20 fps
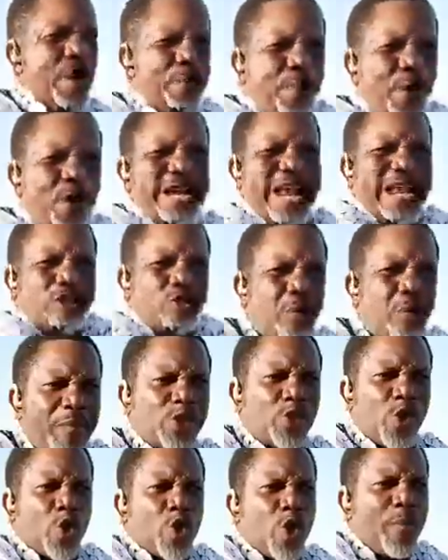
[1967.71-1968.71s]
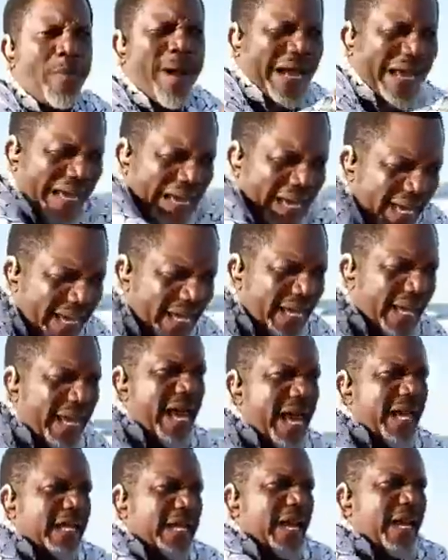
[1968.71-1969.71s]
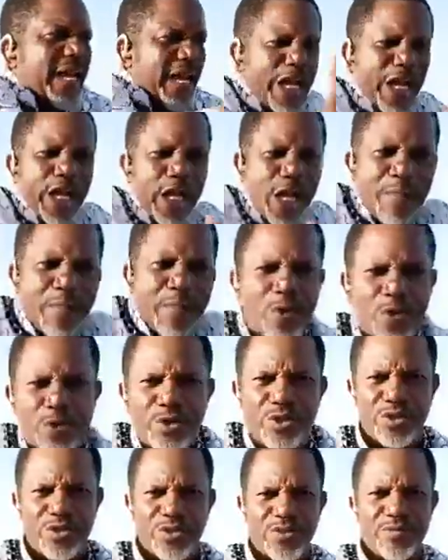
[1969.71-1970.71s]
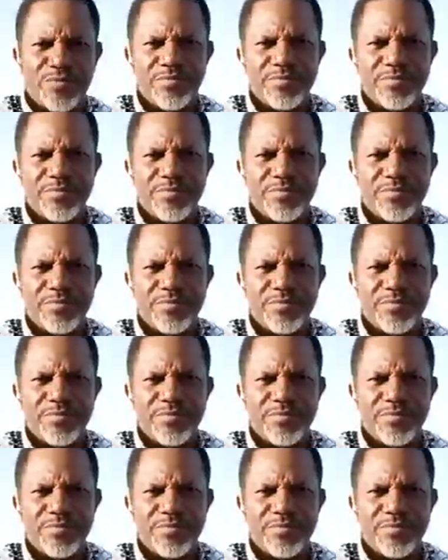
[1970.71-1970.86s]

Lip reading: people that are coming to come and kill the real Igbos.